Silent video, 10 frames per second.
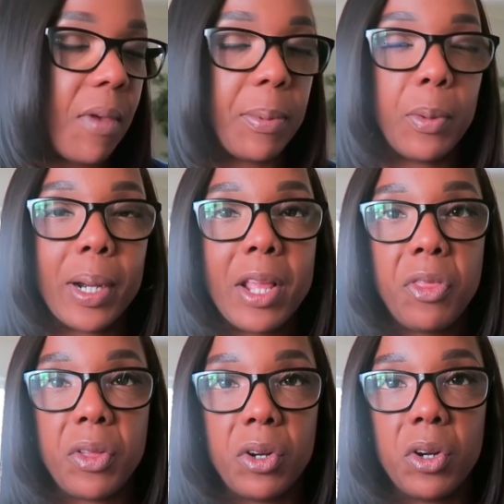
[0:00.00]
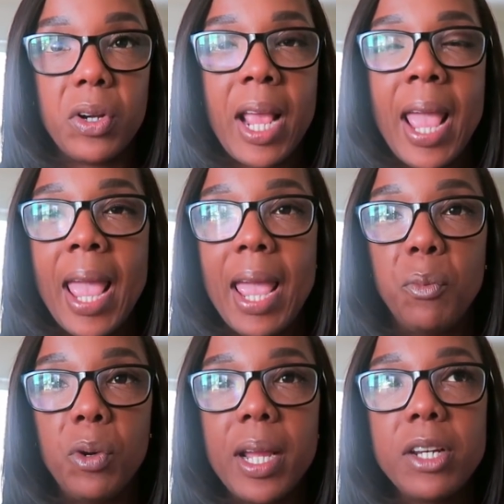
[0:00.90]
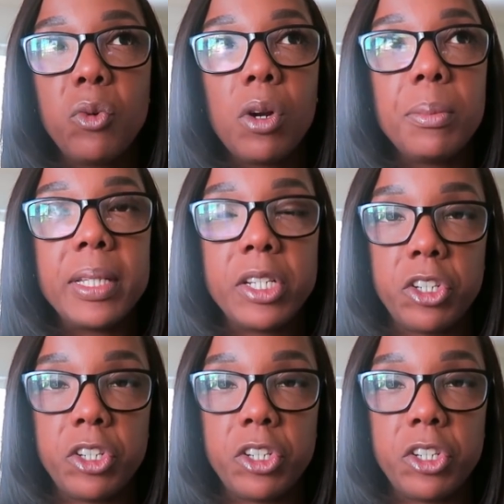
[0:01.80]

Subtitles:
February 3rd. And what I normally